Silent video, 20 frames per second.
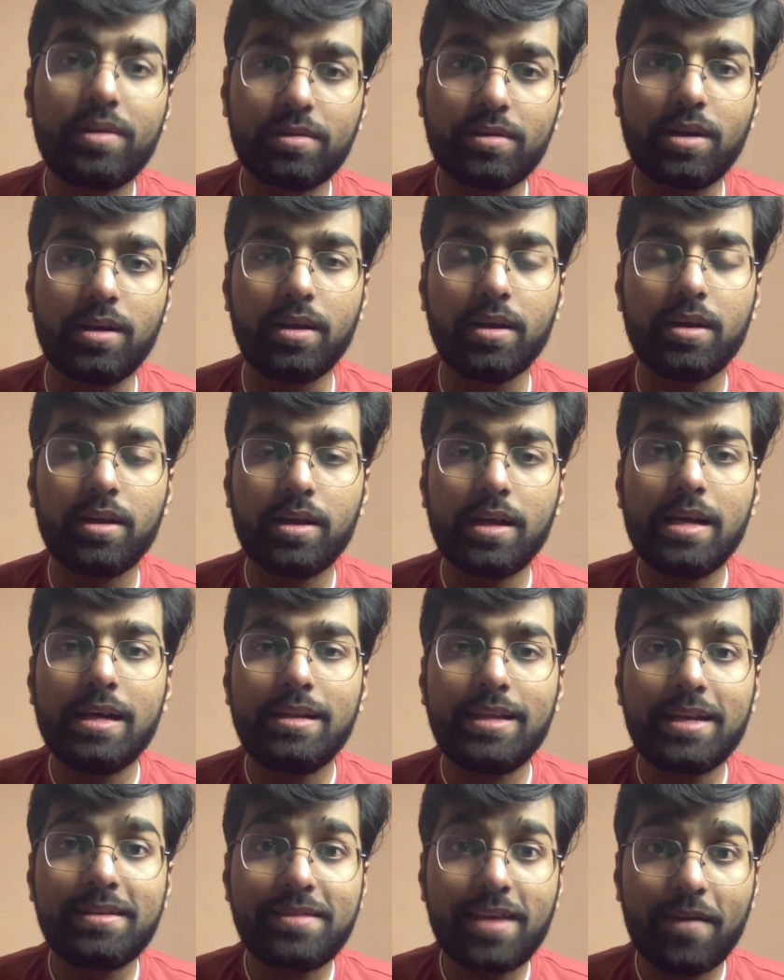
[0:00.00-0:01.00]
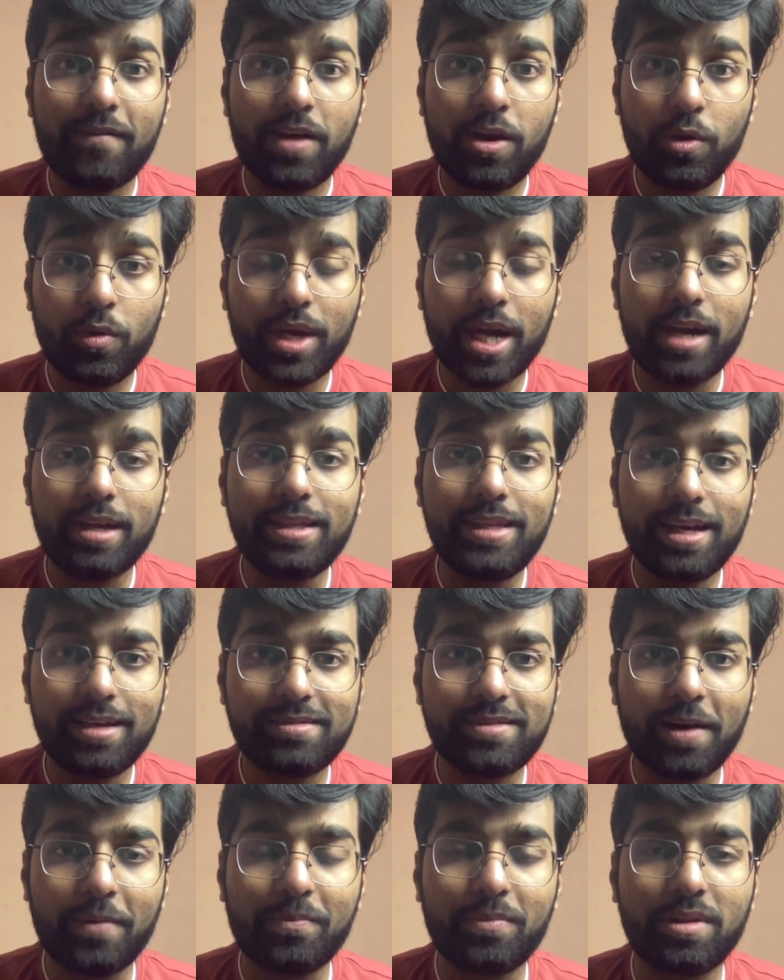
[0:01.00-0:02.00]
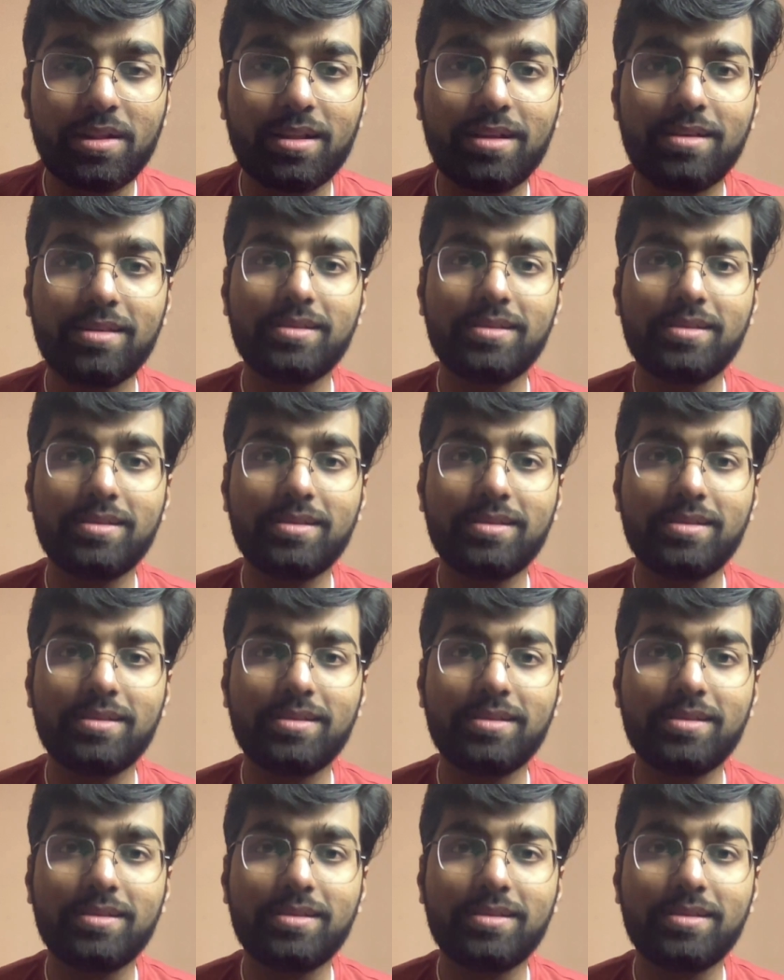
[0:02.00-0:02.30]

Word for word: result. Let's have a look at the example.